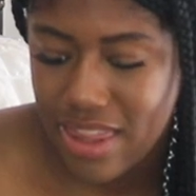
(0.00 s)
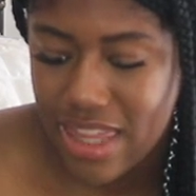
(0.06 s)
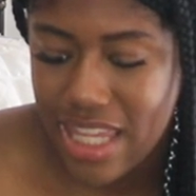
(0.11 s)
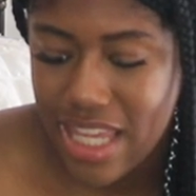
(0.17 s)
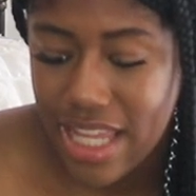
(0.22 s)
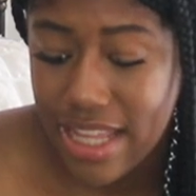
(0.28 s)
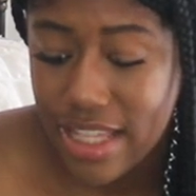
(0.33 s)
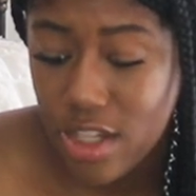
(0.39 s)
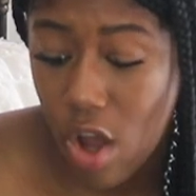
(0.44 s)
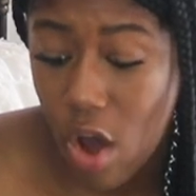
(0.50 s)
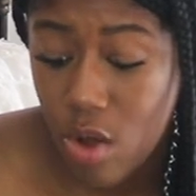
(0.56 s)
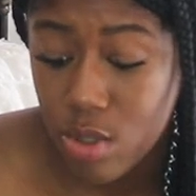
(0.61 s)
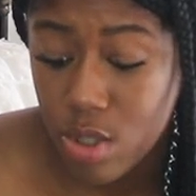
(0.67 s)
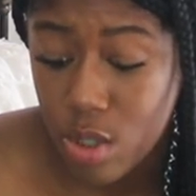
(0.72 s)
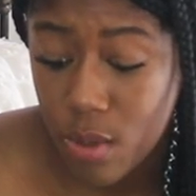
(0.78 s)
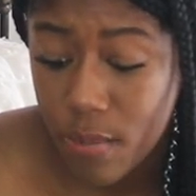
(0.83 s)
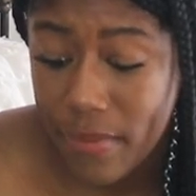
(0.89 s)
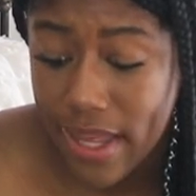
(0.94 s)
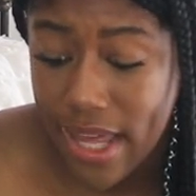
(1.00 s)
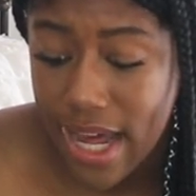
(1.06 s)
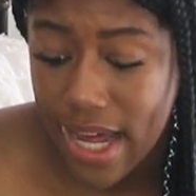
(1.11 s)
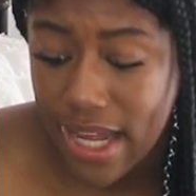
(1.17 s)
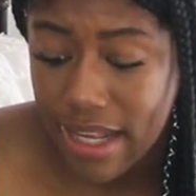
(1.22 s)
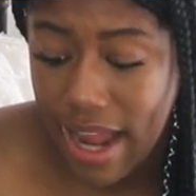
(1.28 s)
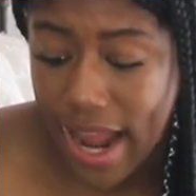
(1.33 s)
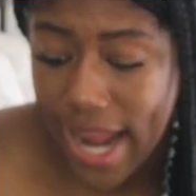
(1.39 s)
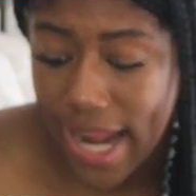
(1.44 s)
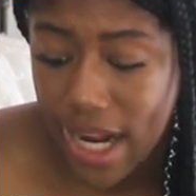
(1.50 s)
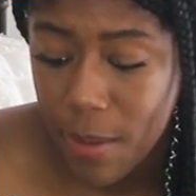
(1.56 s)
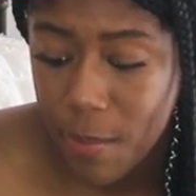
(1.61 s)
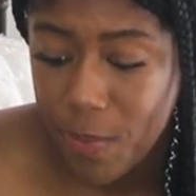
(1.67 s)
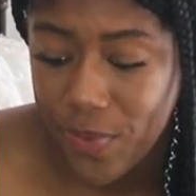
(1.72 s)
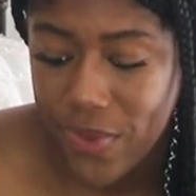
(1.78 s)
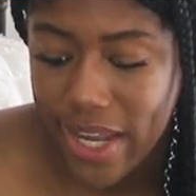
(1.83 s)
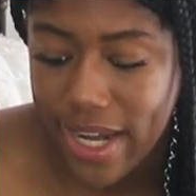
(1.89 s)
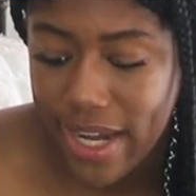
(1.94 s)
these also being like,
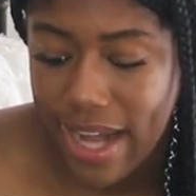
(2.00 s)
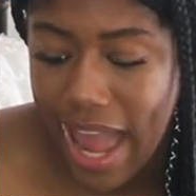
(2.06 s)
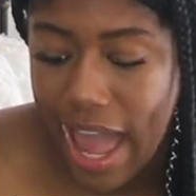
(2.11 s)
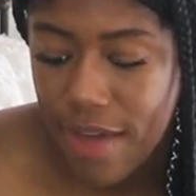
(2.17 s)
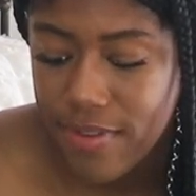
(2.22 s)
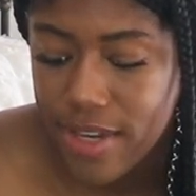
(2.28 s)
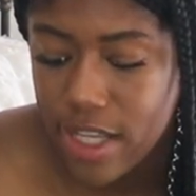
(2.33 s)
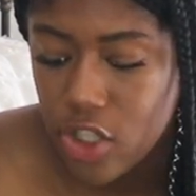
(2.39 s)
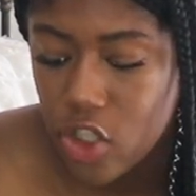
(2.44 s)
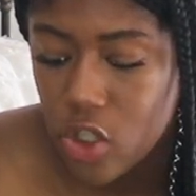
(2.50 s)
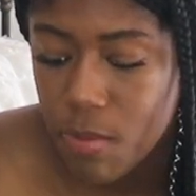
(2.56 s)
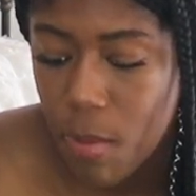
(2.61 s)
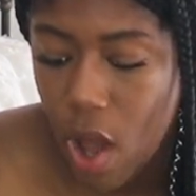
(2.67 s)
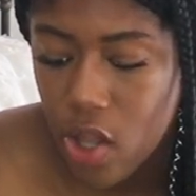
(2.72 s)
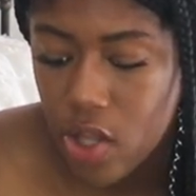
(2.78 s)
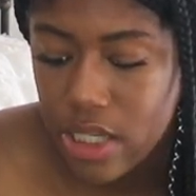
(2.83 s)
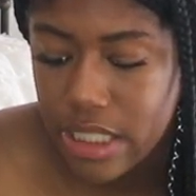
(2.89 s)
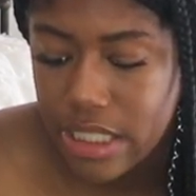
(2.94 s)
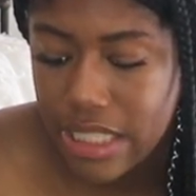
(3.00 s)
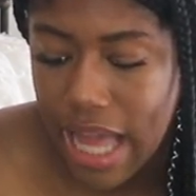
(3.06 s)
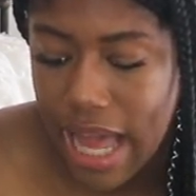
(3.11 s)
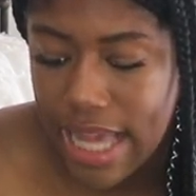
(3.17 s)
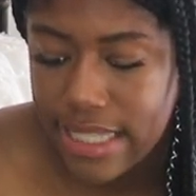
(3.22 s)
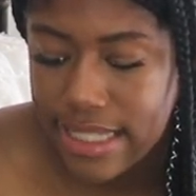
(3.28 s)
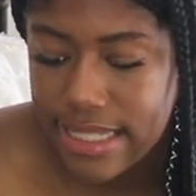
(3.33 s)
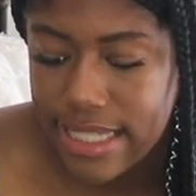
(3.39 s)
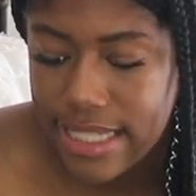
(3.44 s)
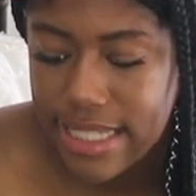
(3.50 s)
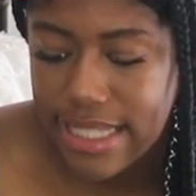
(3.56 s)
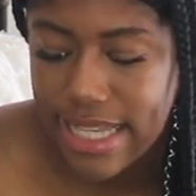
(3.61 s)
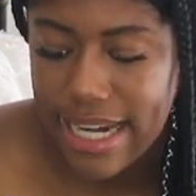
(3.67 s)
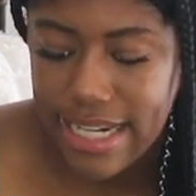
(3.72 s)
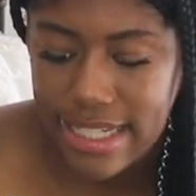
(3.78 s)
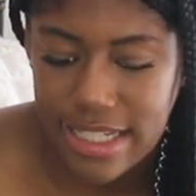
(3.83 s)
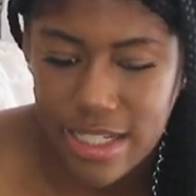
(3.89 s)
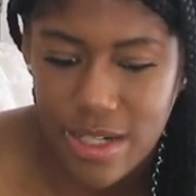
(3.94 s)
they didn't have any smaller sizes,
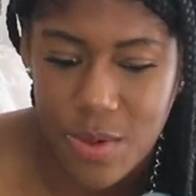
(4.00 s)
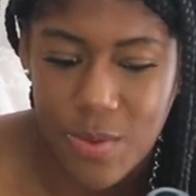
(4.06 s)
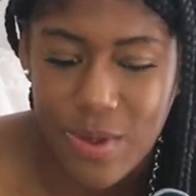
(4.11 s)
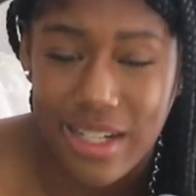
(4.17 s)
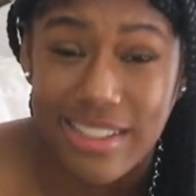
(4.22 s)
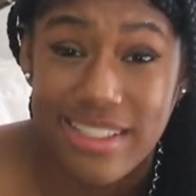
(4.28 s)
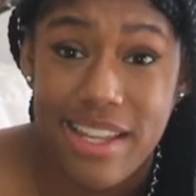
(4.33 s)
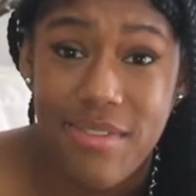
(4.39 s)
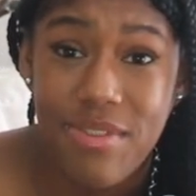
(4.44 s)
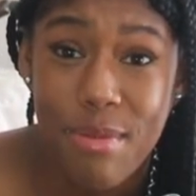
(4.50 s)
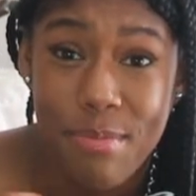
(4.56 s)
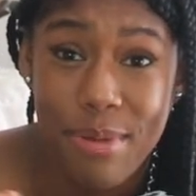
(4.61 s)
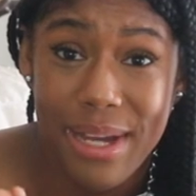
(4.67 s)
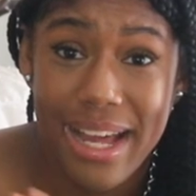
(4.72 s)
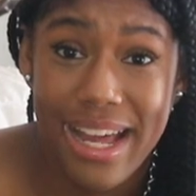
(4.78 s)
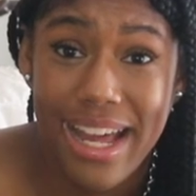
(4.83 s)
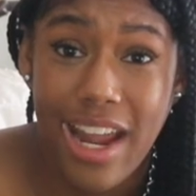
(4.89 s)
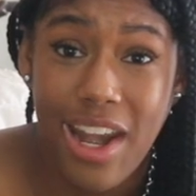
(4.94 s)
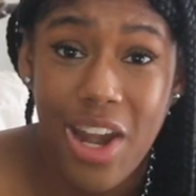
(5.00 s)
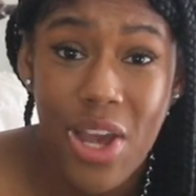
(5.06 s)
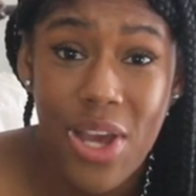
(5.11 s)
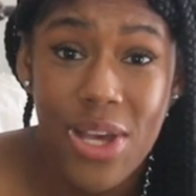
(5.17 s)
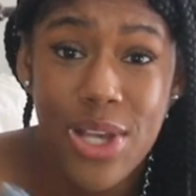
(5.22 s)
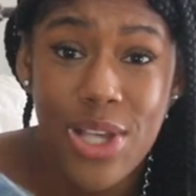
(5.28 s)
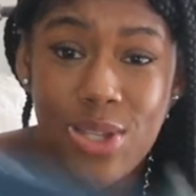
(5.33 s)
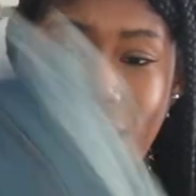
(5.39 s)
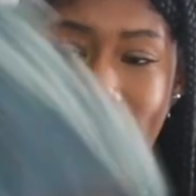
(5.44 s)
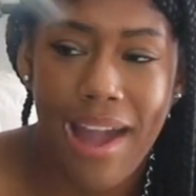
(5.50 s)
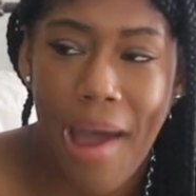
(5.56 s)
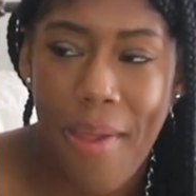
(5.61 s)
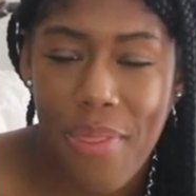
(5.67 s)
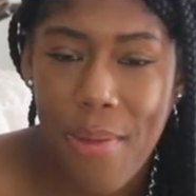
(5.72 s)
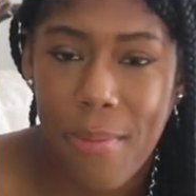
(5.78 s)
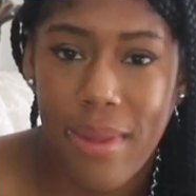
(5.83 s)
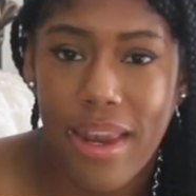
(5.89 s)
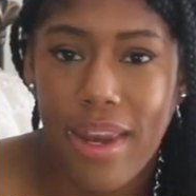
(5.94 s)
and I didn't want to leave them behind, so I
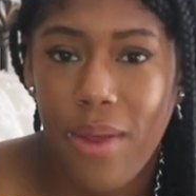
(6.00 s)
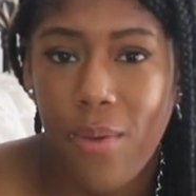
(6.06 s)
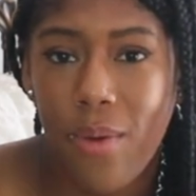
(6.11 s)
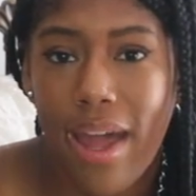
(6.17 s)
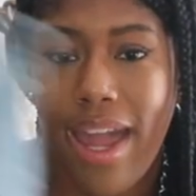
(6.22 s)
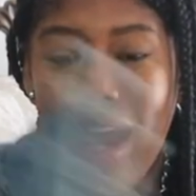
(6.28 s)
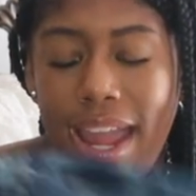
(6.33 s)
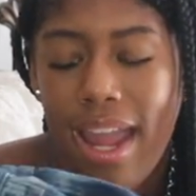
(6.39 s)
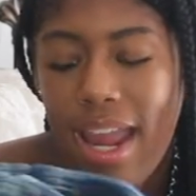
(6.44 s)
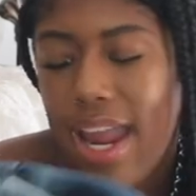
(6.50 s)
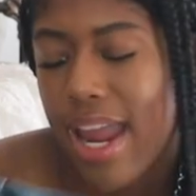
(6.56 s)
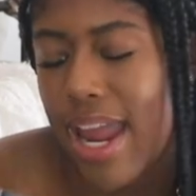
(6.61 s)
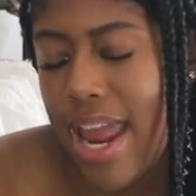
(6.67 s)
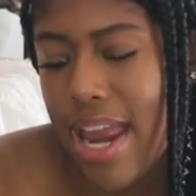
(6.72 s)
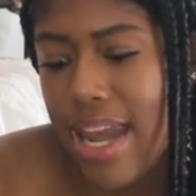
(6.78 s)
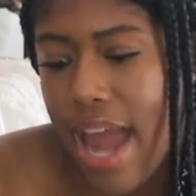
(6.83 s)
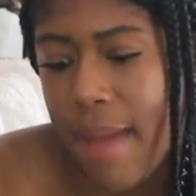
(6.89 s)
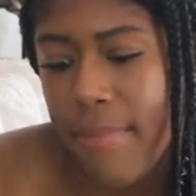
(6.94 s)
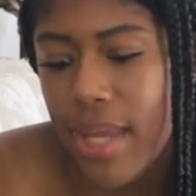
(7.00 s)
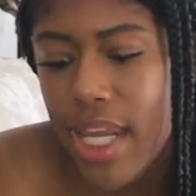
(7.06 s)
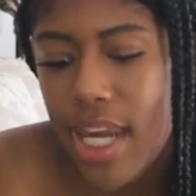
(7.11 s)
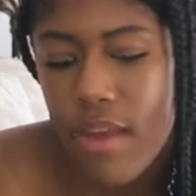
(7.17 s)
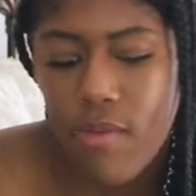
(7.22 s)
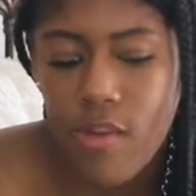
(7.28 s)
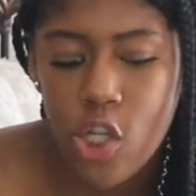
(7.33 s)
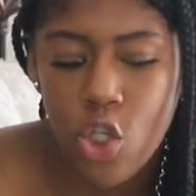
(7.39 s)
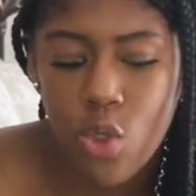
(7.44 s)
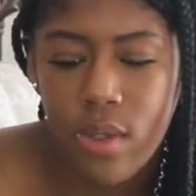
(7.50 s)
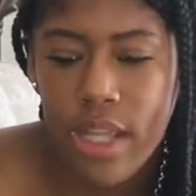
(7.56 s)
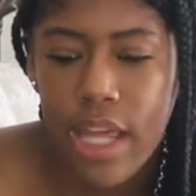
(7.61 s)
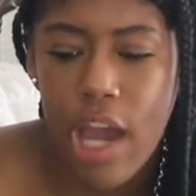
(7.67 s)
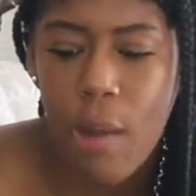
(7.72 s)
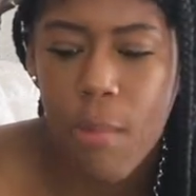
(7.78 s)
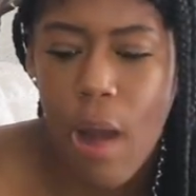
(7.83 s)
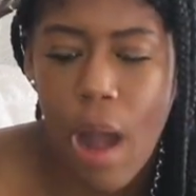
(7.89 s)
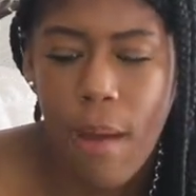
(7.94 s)
got them anyway. And I mean,
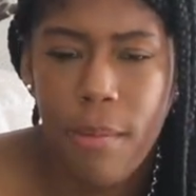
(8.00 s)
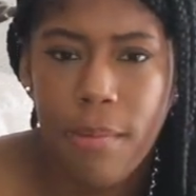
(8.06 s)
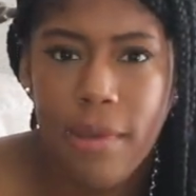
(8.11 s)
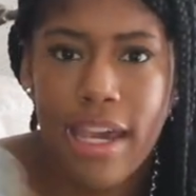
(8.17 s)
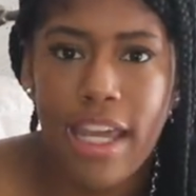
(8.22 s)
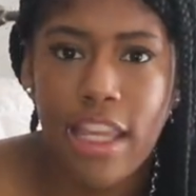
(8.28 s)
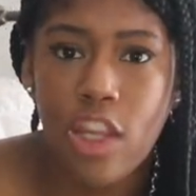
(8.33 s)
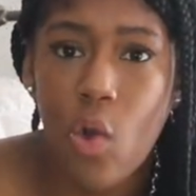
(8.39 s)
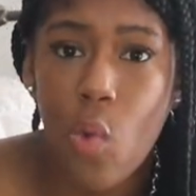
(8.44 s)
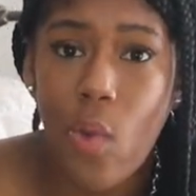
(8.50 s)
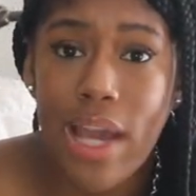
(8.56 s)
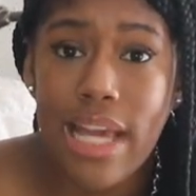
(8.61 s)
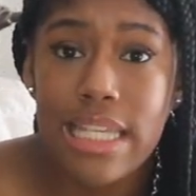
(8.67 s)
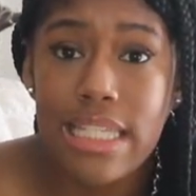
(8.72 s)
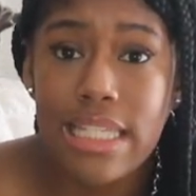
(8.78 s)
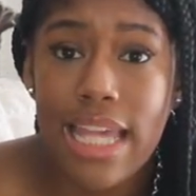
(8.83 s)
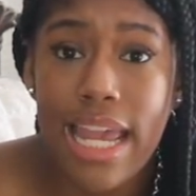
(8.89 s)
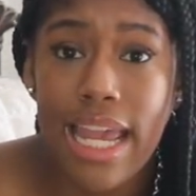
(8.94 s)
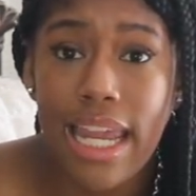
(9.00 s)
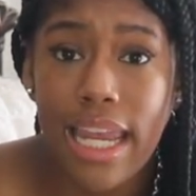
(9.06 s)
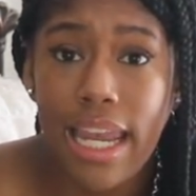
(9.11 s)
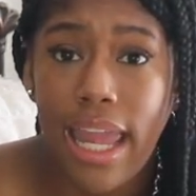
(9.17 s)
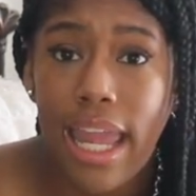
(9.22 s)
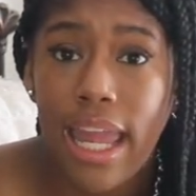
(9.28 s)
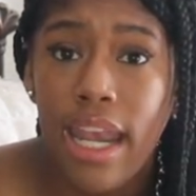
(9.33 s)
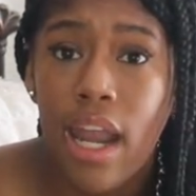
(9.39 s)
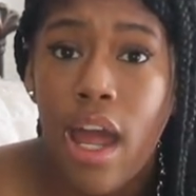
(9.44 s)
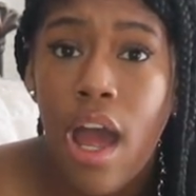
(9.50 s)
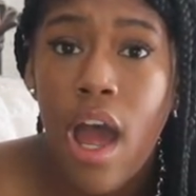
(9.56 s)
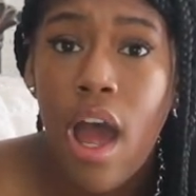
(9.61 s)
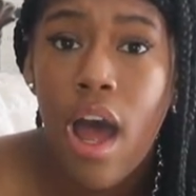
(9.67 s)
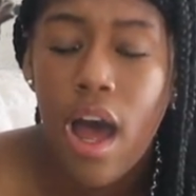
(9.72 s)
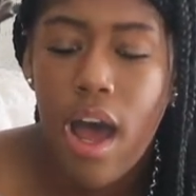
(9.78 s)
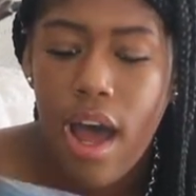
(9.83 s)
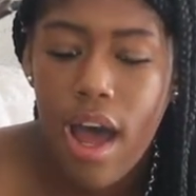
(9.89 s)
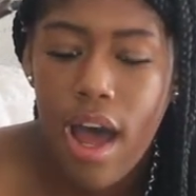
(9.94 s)
eventually I'll probably get the waist taken in,
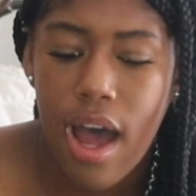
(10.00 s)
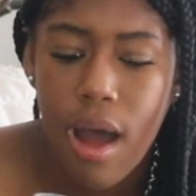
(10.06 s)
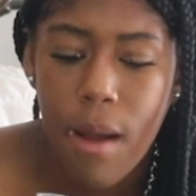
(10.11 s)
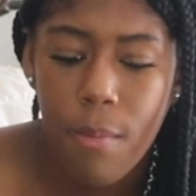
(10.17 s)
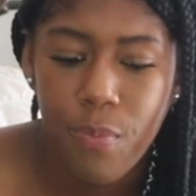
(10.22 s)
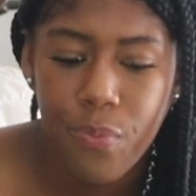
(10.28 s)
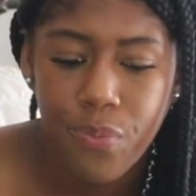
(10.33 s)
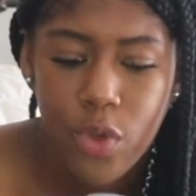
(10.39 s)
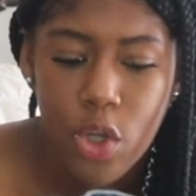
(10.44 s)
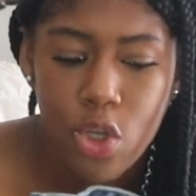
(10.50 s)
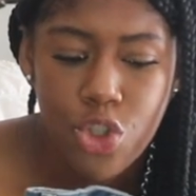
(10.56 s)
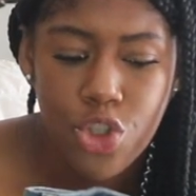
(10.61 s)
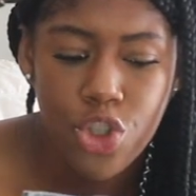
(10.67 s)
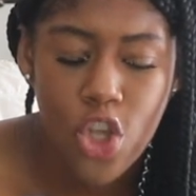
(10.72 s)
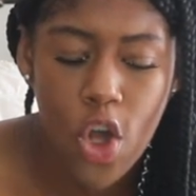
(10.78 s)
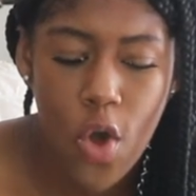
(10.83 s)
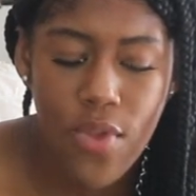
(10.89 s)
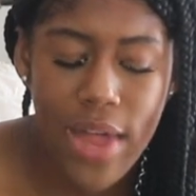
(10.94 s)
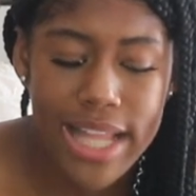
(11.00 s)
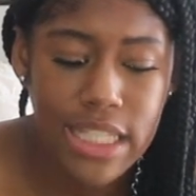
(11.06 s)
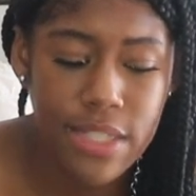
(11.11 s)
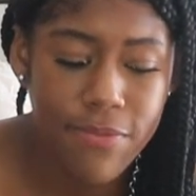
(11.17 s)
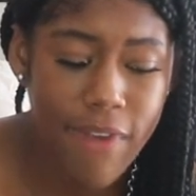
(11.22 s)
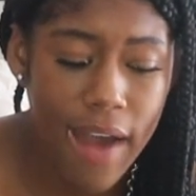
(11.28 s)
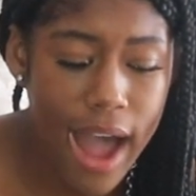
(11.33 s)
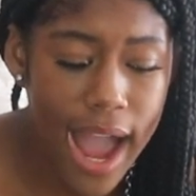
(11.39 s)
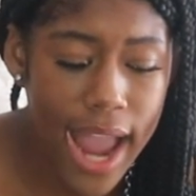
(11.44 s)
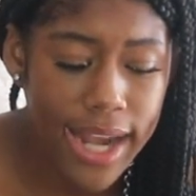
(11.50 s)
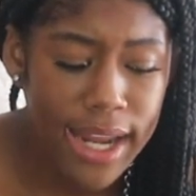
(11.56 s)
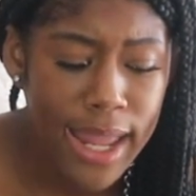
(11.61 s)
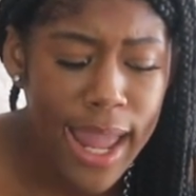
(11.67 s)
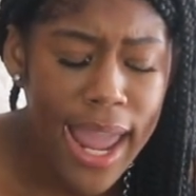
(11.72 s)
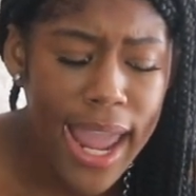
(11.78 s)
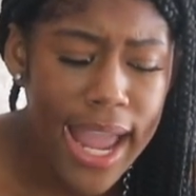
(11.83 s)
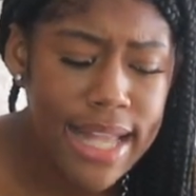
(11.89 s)
um, so that's fine.